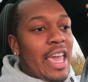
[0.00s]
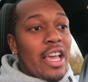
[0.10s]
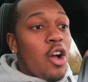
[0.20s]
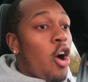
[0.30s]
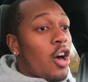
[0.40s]

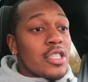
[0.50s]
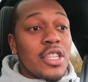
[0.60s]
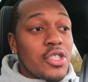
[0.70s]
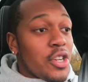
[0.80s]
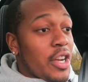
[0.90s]
it
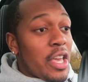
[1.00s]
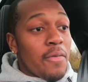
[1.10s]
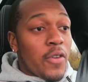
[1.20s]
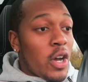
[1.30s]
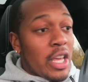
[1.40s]
causes your
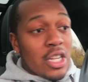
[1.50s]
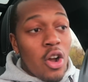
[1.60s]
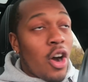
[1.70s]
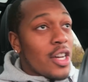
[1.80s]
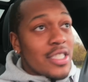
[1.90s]
it
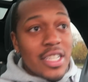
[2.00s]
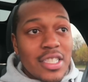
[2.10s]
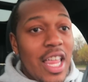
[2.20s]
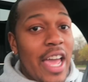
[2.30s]
causes